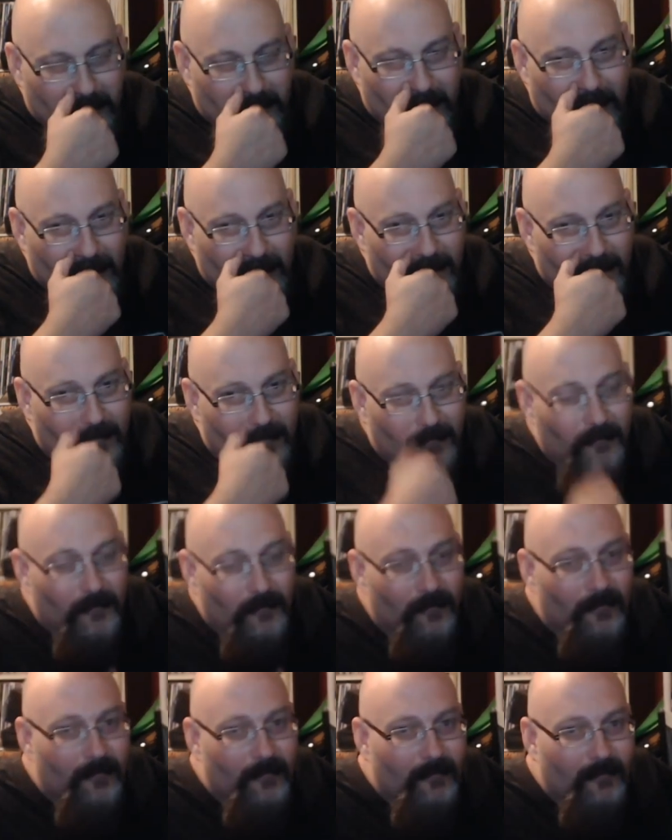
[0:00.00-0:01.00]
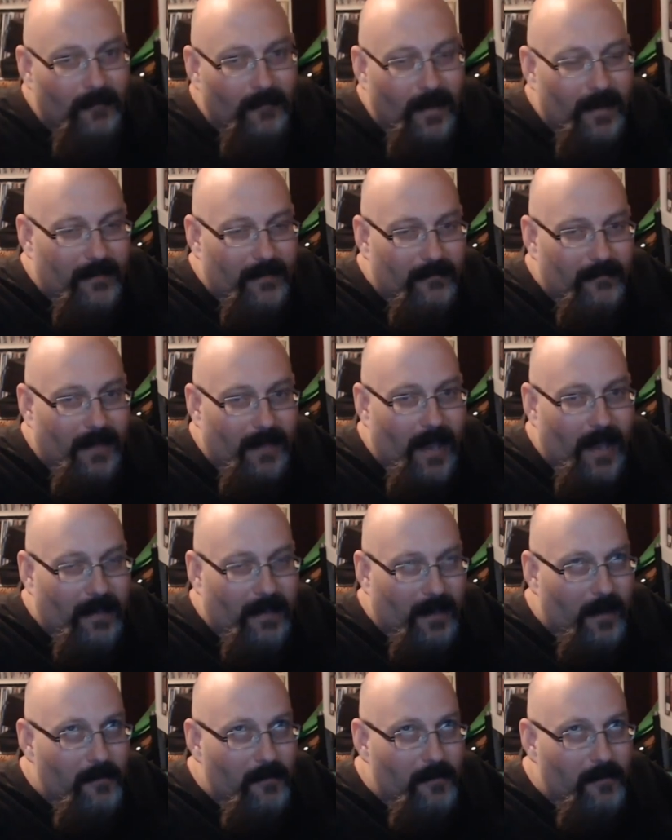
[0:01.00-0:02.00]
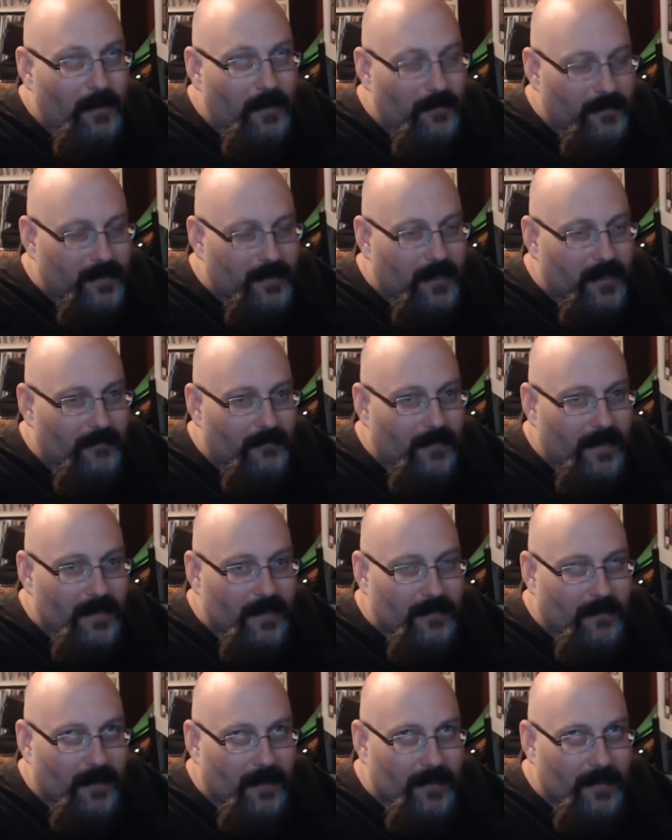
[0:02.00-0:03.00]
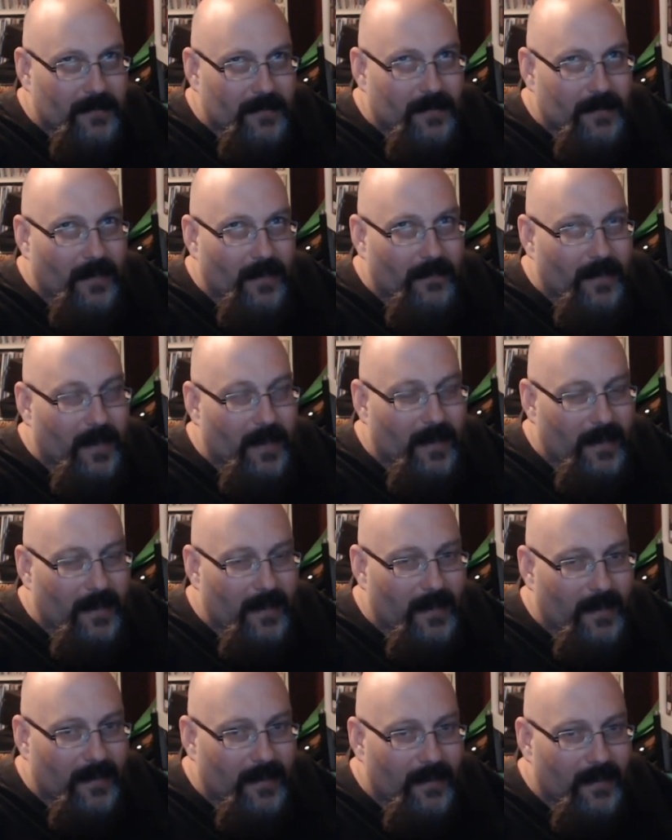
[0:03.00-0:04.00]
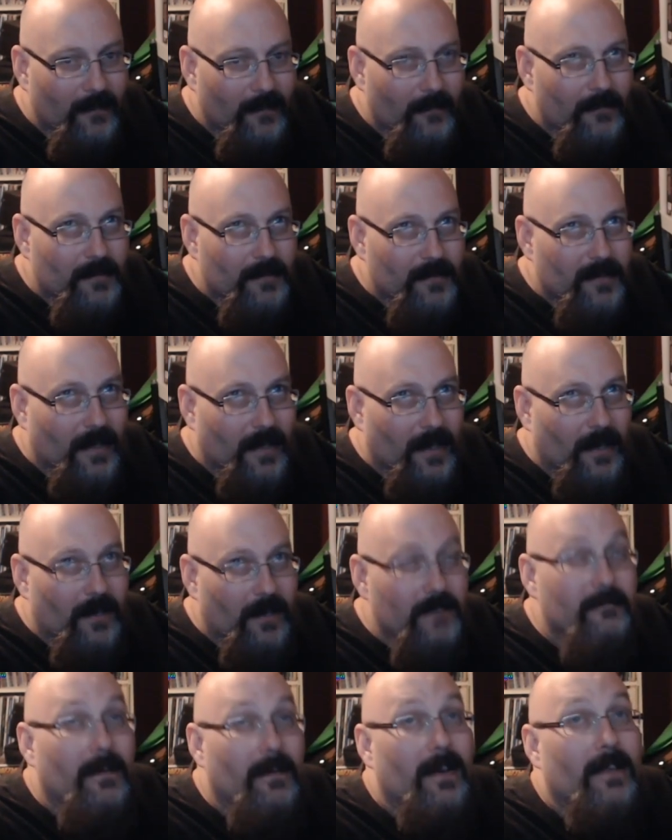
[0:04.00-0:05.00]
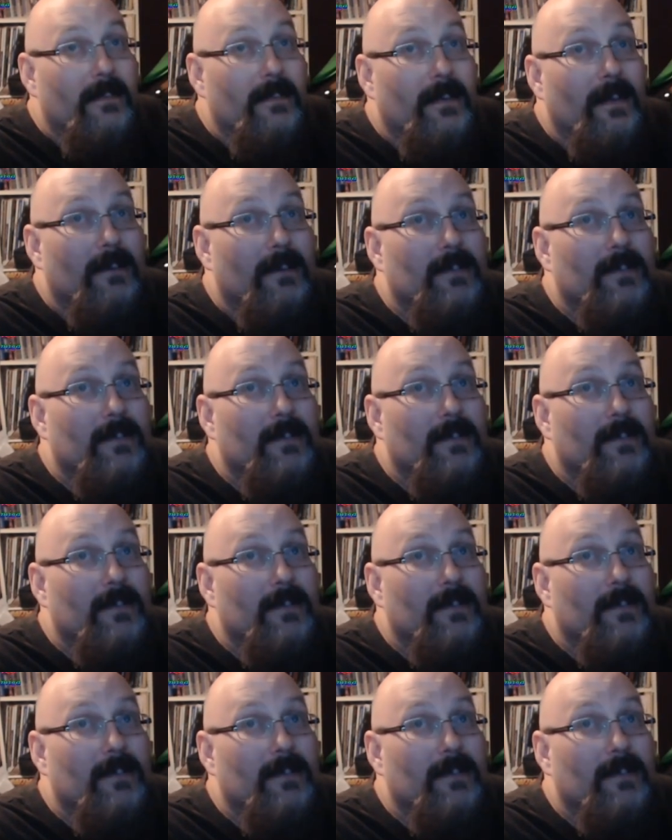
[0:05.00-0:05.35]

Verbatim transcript: and and had Coco stuff in it. So I just stuck that in, just like I couldn't find anything else to